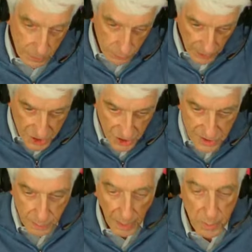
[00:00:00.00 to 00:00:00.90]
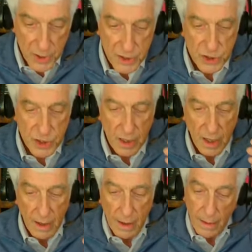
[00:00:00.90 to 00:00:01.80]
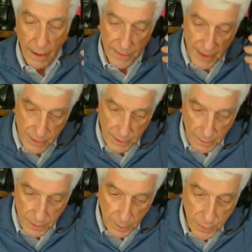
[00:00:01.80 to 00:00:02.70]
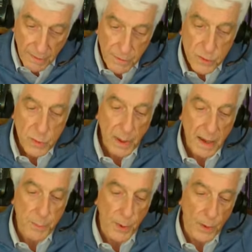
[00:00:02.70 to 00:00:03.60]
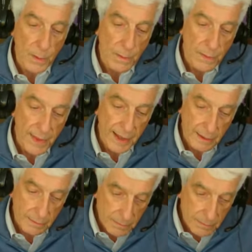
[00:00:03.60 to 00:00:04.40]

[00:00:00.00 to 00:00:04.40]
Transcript: we just published, and in the previous paper that